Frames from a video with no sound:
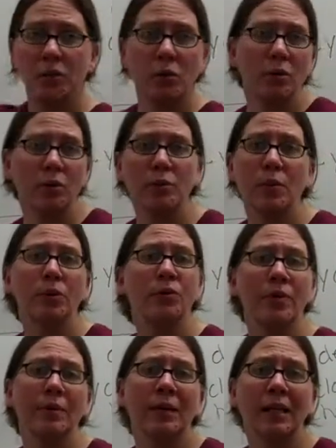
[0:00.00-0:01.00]
disorders. Both
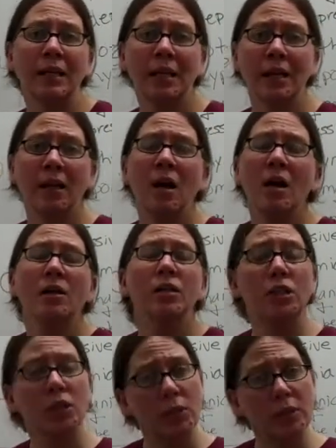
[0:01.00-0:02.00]
of them can lead
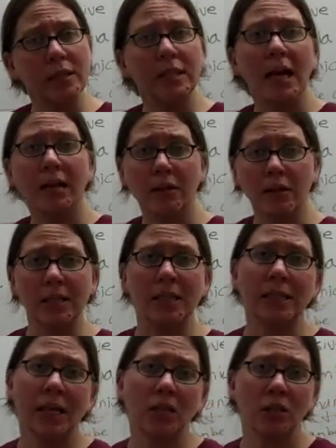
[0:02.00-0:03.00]
to suicide. There is a
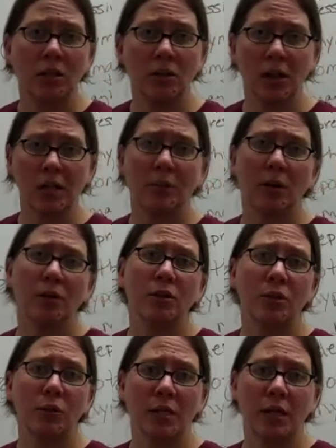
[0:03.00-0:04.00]
section in your textbook on
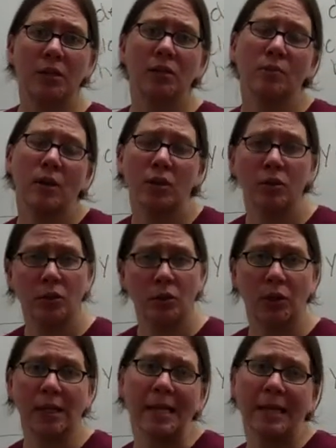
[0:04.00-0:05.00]
suicide, so make sure
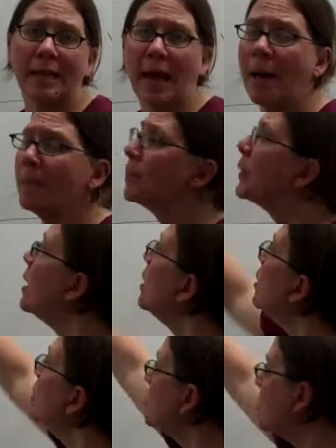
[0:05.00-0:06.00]
you're looking at that.
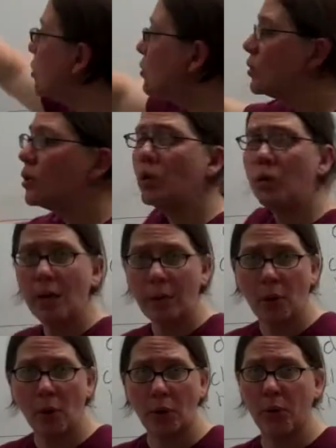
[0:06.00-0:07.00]
So those are the
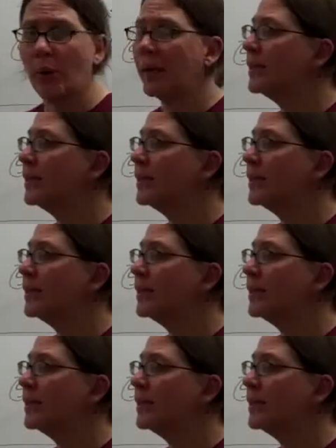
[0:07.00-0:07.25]
unipolar